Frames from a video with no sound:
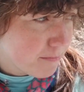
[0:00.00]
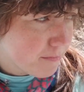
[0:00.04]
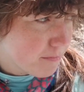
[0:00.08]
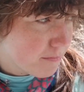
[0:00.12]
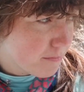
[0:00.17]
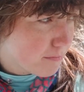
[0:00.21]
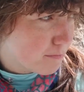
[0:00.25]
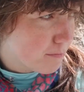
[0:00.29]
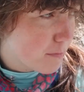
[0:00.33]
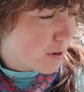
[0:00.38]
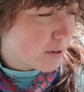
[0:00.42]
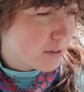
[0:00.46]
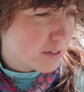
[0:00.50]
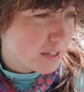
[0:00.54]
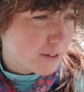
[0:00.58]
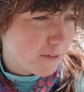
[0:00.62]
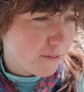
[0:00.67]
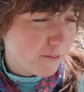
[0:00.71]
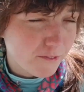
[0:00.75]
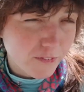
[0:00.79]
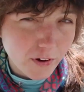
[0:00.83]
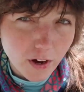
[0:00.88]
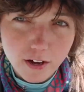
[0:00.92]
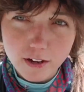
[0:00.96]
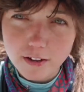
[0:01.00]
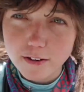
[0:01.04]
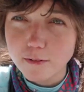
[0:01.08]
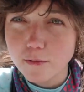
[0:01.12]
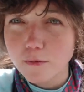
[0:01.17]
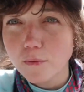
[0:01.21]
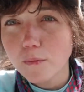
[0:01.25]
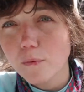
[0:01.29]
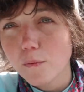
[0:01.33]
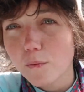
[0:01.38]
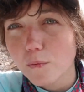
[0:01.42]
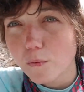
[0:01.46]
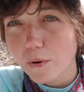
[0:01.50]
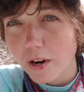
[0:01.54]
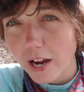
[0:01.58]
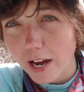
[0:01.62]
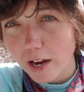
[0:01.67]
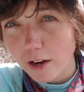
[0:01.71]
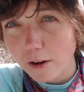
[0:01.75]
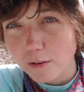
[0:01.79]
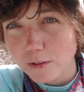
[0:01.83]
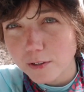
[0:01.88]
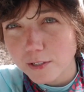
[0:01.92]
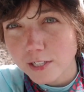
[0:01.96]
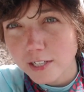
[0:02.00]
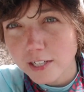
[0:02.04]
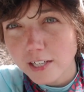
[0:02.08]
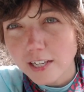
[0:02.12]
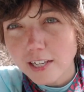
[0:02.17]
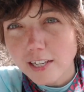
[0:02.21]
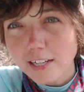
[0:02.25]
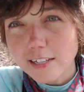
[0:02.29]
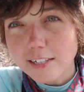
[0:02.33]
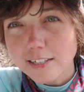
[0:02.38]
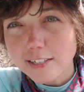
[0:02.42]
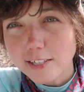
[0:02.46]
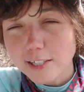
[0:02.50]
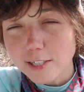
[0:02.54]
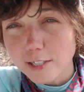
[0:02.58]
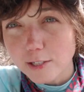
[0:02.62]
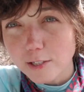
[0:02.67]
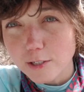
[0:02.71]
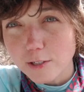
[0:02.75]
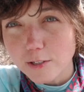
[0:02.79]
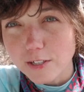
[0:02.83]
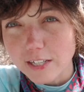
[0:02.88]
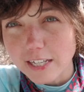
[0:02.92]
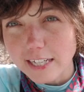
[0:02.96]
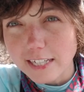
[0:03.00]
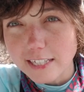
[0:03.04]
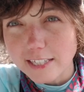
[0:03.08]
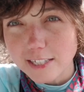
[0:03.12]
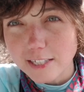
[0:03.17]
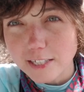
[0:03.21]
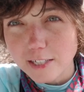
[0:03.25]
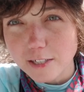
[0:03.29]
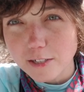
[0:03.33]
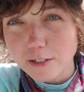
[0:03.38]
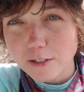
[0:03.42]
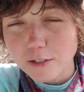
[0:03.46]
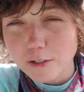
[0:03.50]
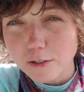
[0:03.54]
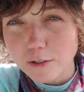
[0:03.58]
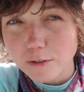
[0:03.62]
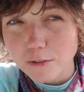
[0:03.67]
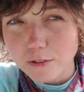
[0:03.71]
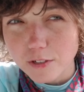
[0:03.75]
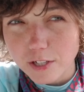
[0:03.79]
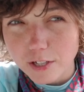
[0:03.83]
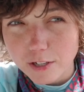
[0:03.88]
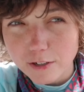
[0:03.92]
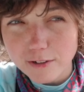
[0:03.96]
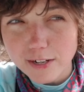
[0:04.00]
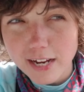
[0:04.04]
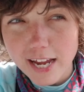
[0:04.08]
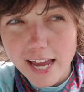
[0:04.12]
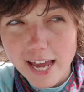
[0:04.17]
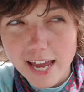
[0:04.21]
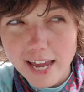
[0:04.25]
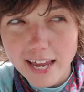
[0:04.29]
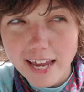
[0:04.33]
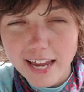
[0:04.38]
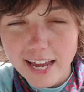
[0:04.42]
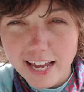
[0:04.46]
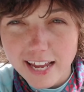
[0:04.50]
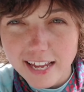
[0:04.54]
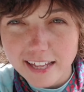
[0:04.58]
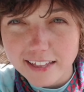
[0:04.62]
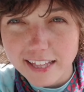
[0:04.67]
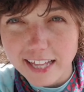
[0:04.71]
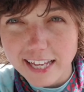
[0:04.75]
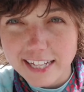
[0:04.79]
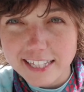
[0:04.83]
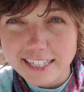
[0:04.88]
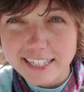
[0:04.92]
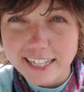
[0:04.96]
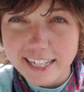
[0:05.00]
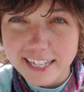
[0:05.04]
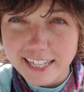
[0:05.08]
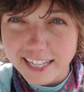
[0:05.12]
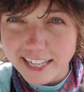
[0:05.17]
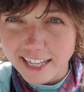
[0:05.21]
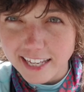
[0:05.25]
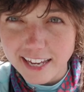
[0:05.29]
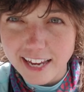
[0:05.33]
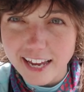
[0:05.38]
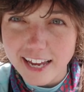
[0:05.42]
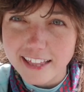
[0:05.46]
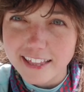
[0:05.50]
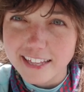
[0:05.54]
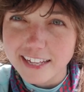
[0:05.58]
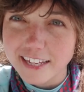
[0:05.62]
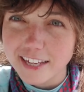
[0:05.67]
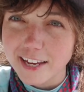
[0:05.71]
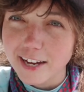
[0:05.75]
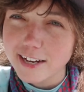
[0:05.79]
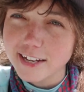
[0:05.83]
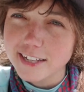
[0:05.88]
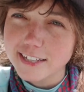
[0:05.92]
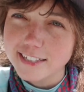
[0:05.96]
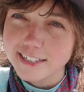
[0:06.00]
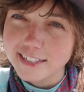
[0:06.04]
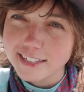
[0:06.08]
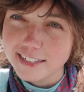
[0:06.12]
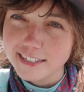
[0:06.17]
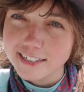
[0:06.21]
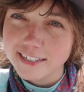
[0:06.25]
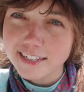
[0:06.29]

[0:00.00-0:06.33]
most fun route to get to Ouray and Lake City and then Gunnison.